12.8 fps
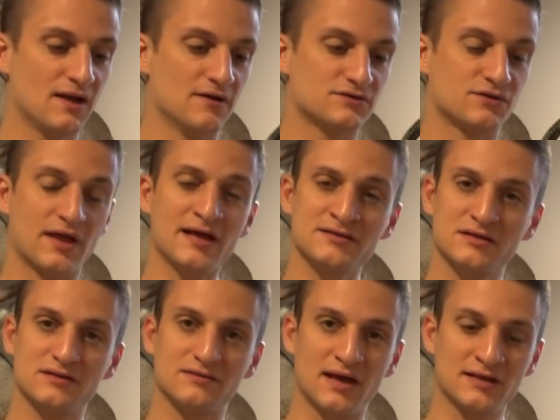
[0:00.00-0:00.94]
So that's
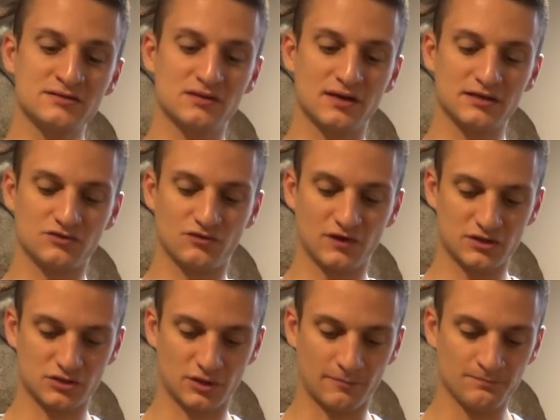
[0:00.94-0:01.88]
a nice
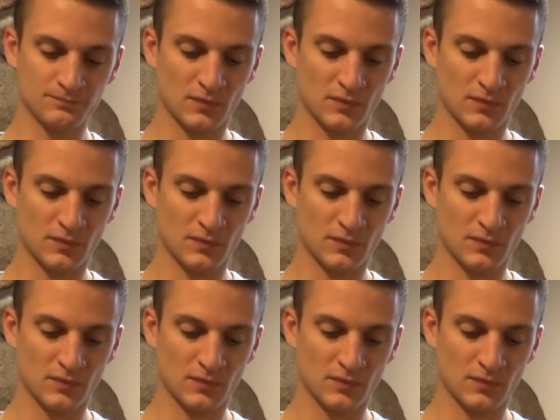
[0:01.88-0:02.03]
feature.